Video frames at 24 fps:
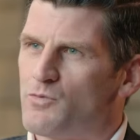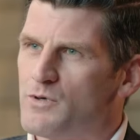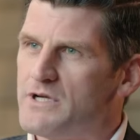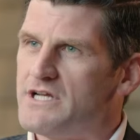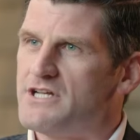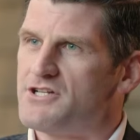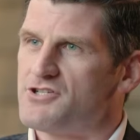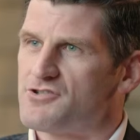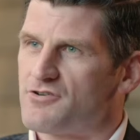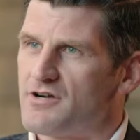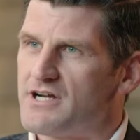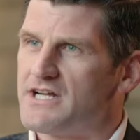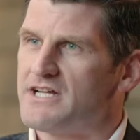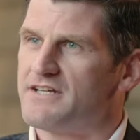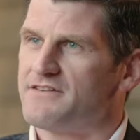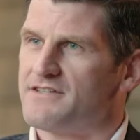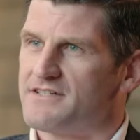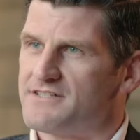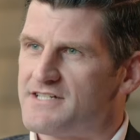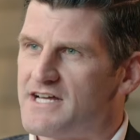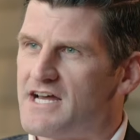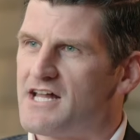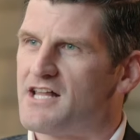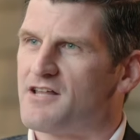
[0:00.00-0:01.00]
We trained
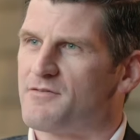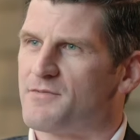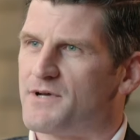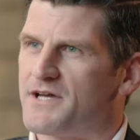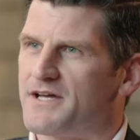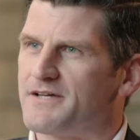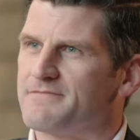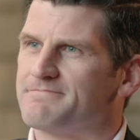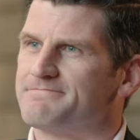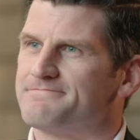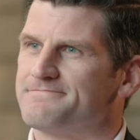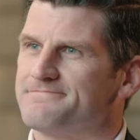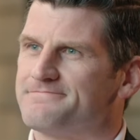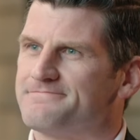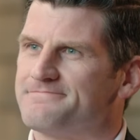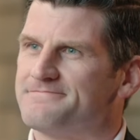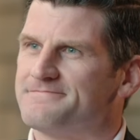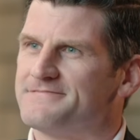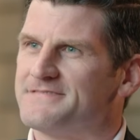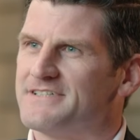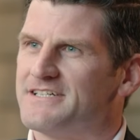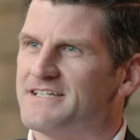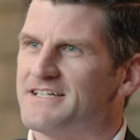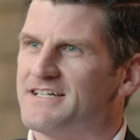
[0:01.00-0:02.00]
the Taliban.
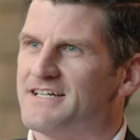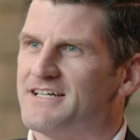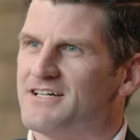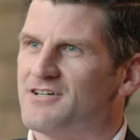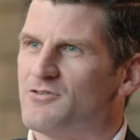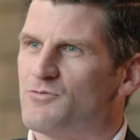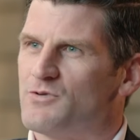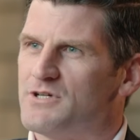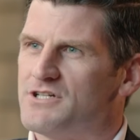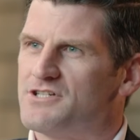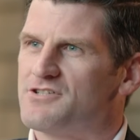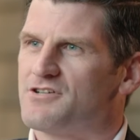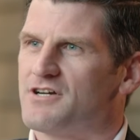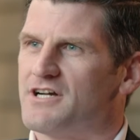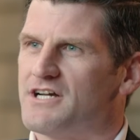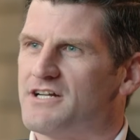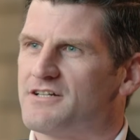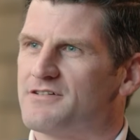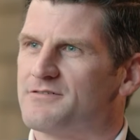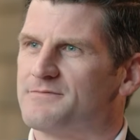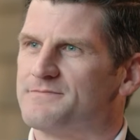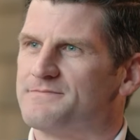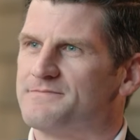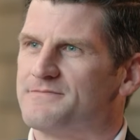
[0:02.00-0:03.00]
We
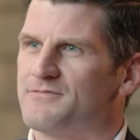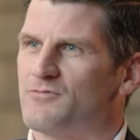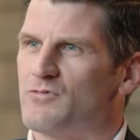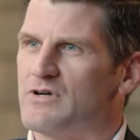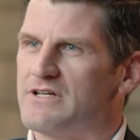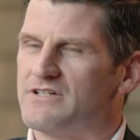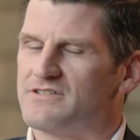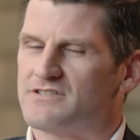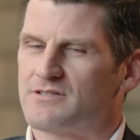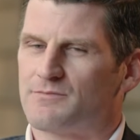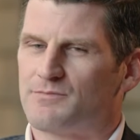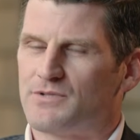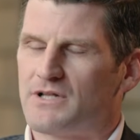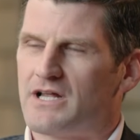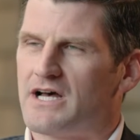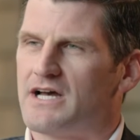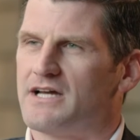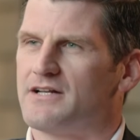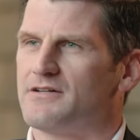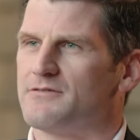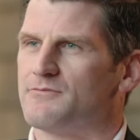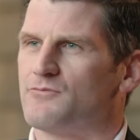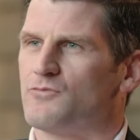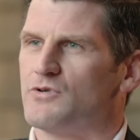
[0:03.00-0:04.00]
trained them. We
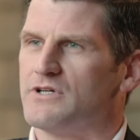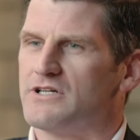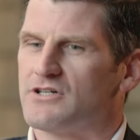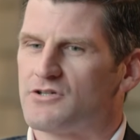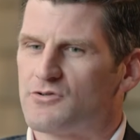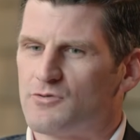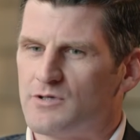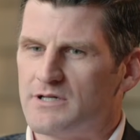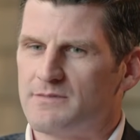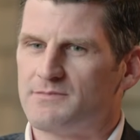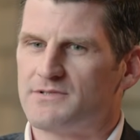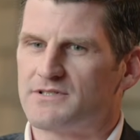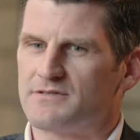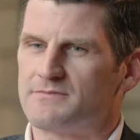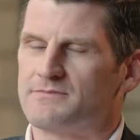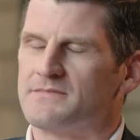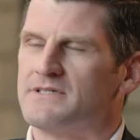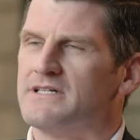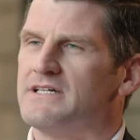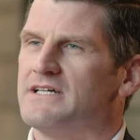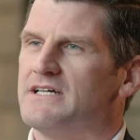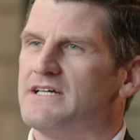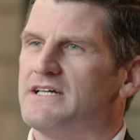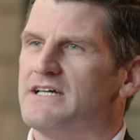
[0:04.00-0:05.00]
supplied them. We equipped them.
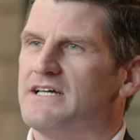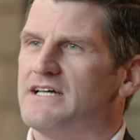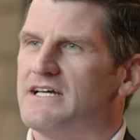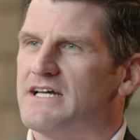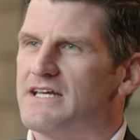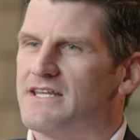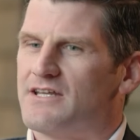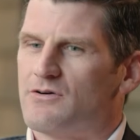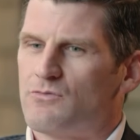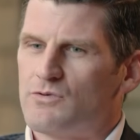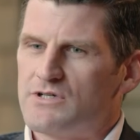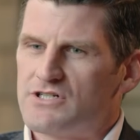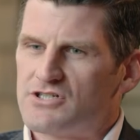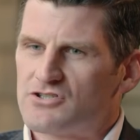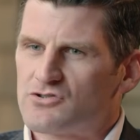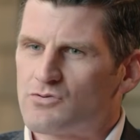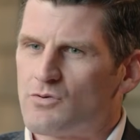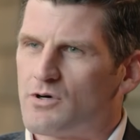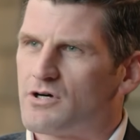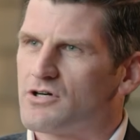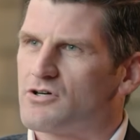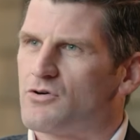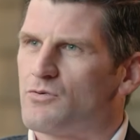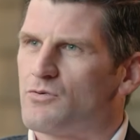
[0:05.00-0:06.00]
And then we just walk